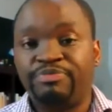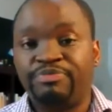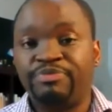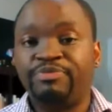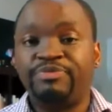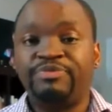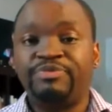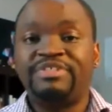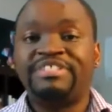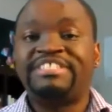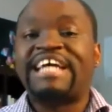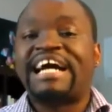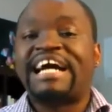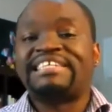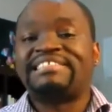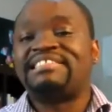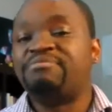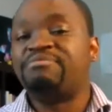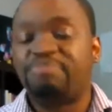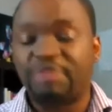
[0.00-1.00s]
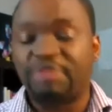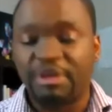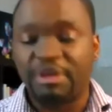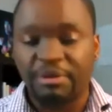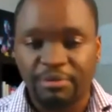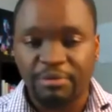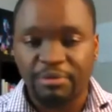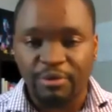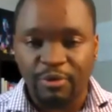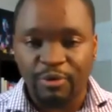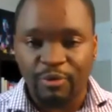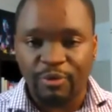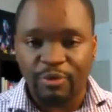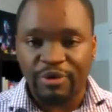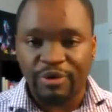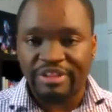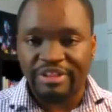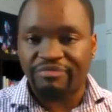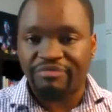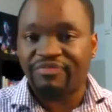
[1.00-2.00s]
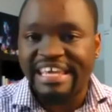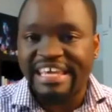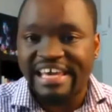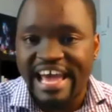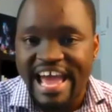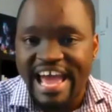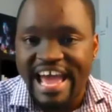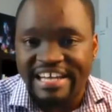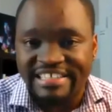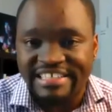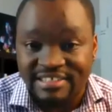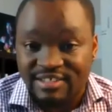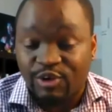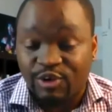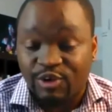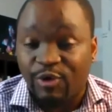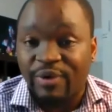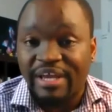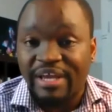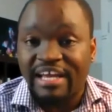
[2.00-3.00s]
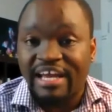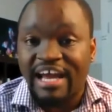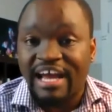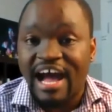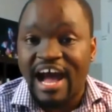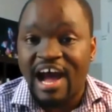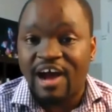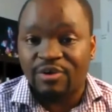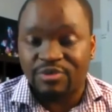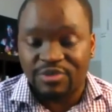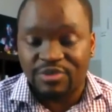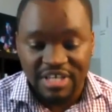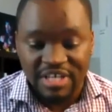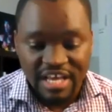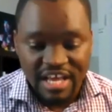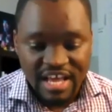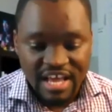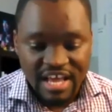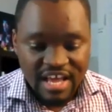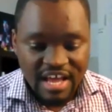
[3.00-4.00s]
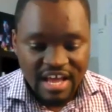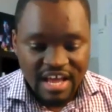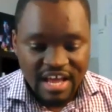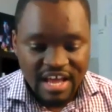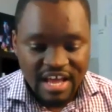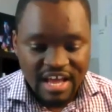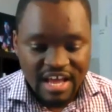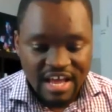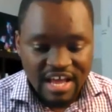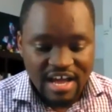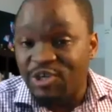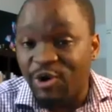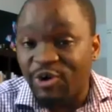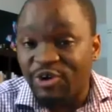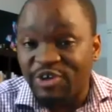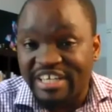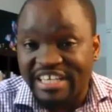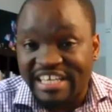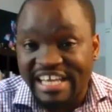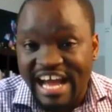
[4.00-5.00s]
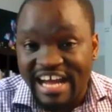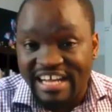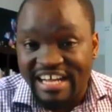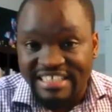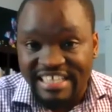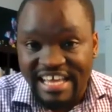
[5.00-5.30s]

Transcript: dicing people with fear and just throwing out uh, all this mediocrity out